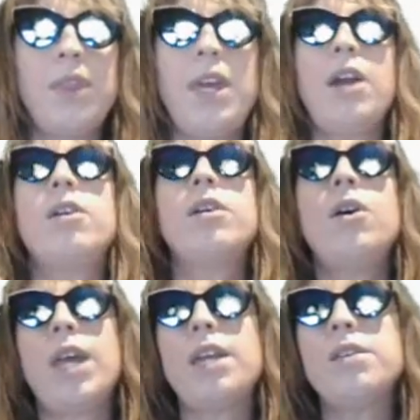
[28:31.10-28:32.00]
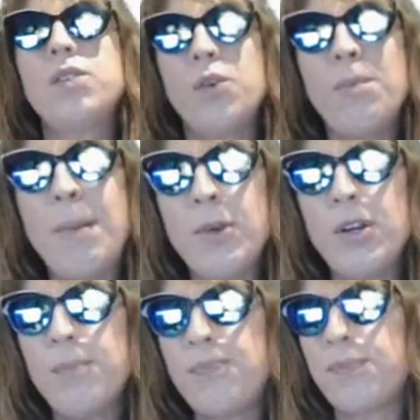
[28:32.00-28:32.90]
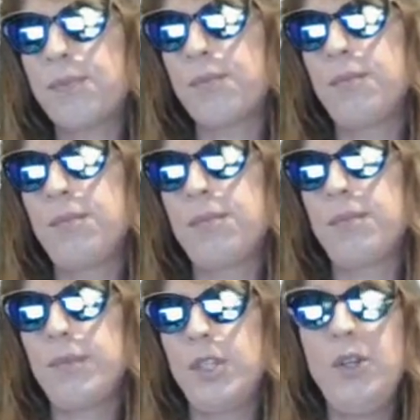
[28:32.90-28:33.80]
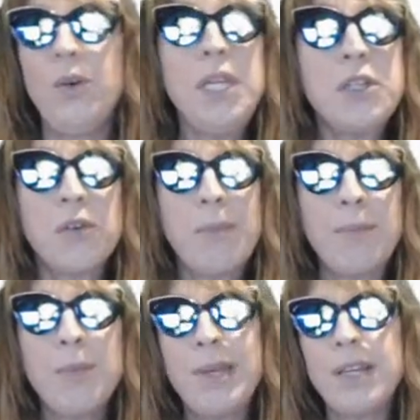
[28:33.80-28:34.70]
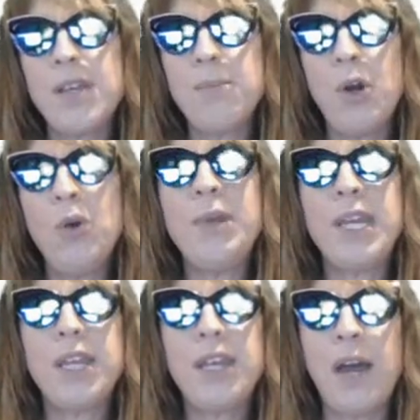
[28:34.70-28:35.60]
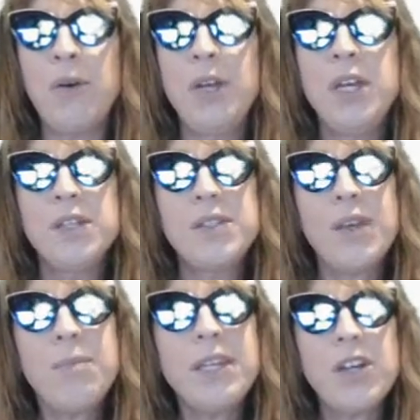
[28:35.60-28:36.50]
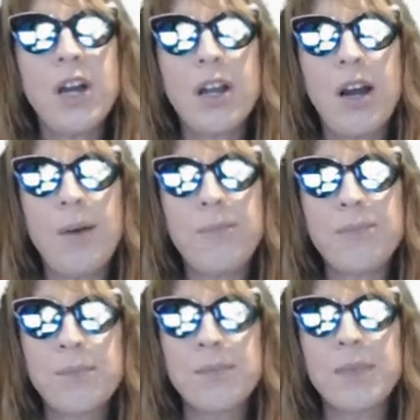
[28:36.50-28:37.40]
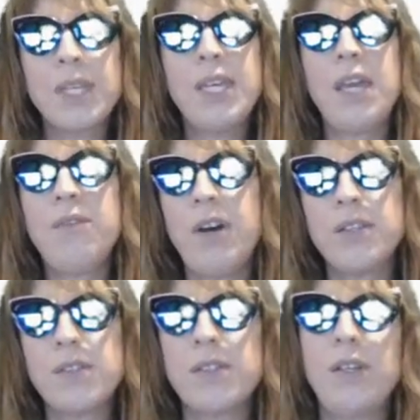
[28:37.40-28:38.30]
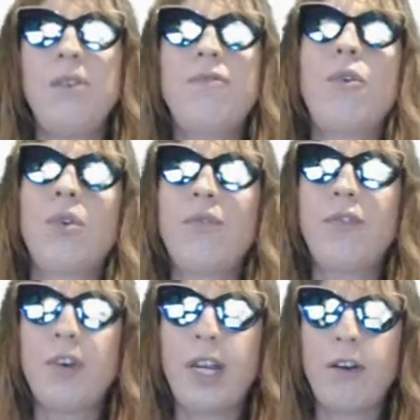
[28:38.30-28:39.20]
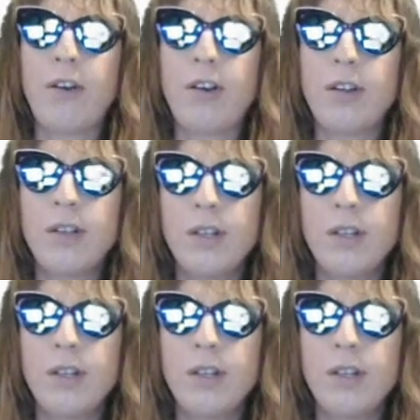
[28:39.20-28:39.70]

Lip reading: There, okay, so you remember, you don't need to remember because I'm opening it now. Something.com gave us a 404 error.